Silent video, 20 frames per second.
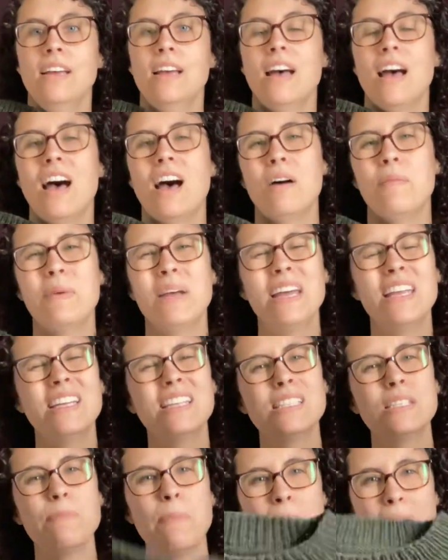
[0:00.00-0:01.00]
and
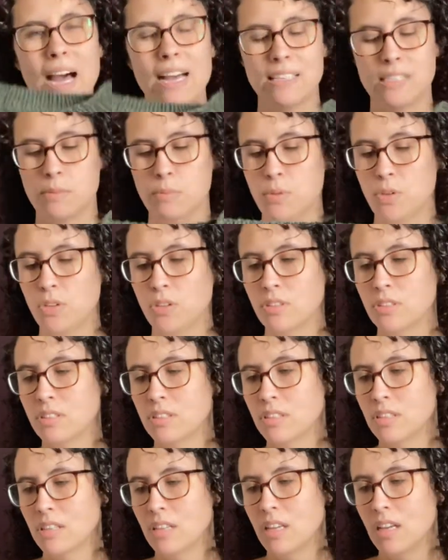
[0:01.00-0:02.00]
it's passable,
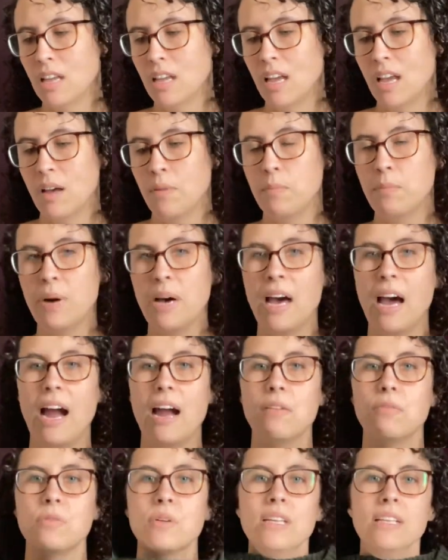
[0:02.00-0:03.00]
but I
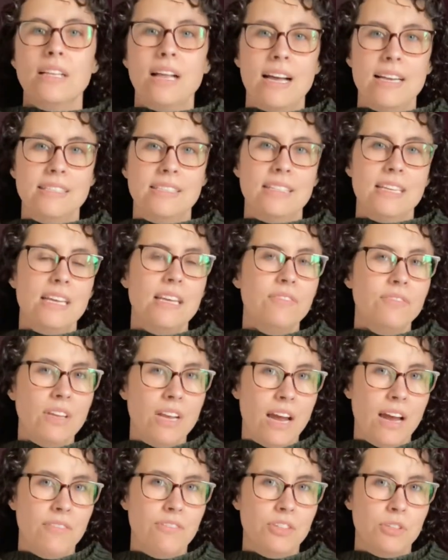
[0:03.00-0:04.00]
realized even
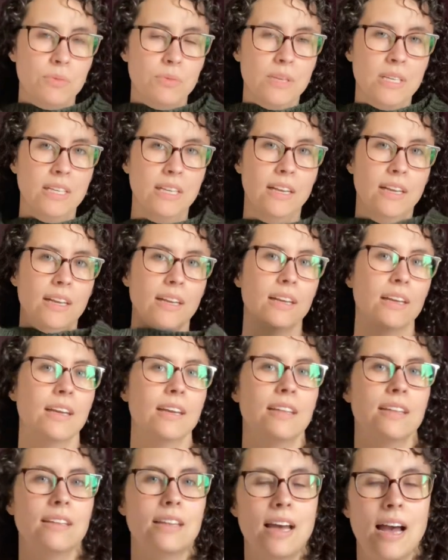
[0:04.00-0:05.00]
after re-knitting
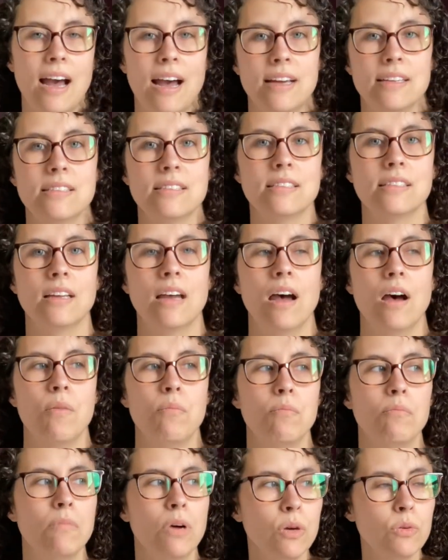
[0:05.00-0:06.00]
it that
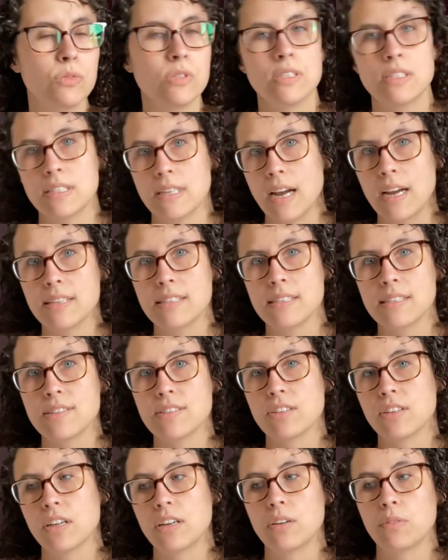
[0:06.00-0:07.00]
most sizes are
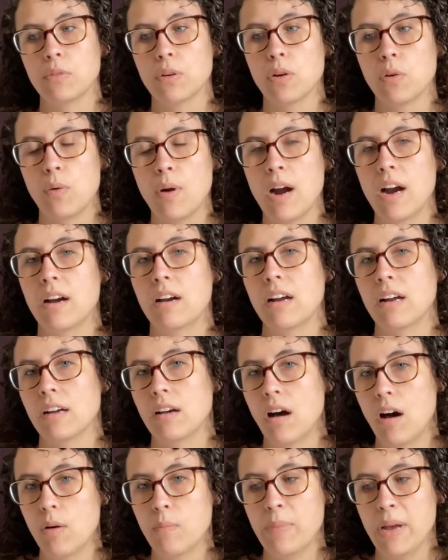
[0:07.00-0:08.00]
going to require a
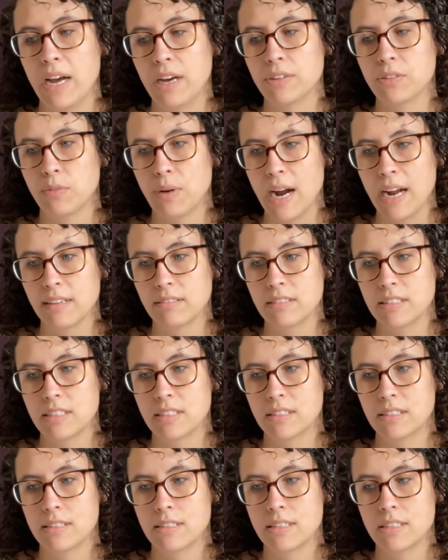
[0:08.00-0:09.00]
compound
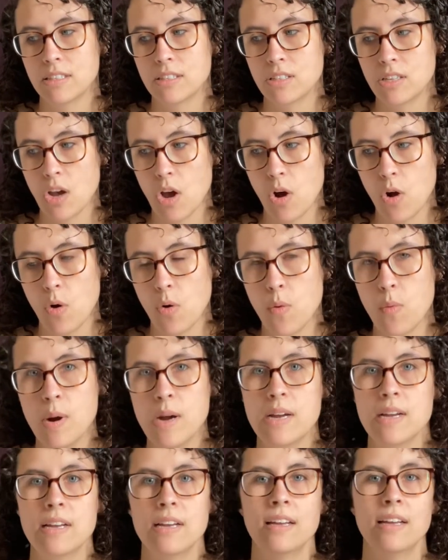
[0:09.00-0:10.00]
raglan. So
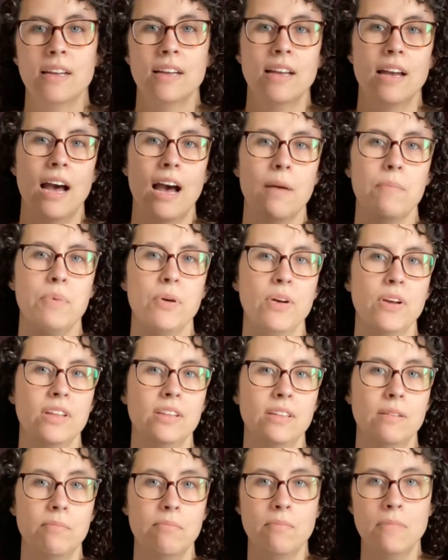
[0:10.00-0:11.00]
I put
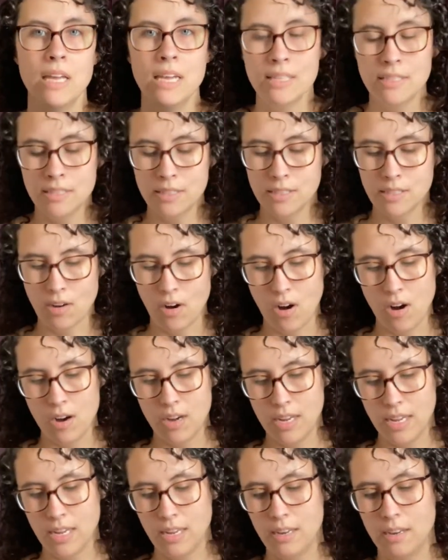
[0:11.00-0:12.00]
the men's
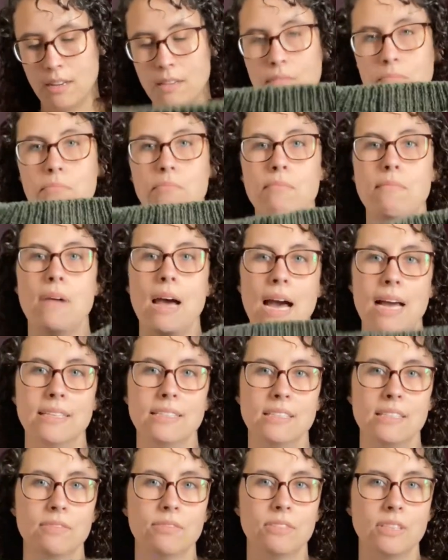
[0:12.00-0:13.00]
cardigan
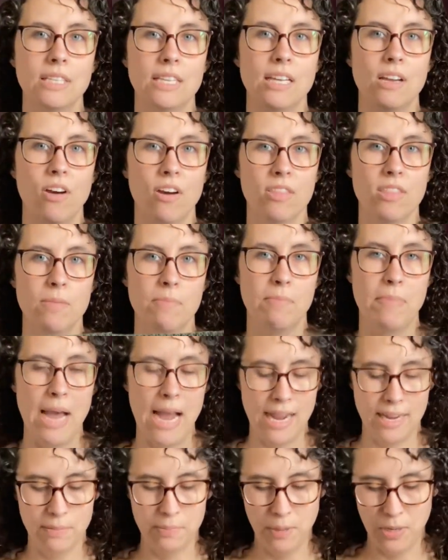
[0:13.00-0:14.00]
massively on the
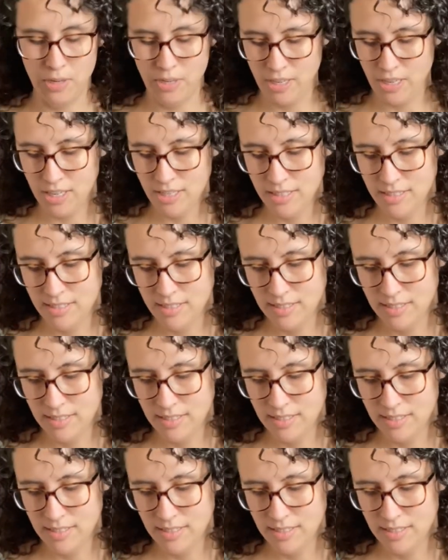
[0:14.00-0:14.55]
back burner,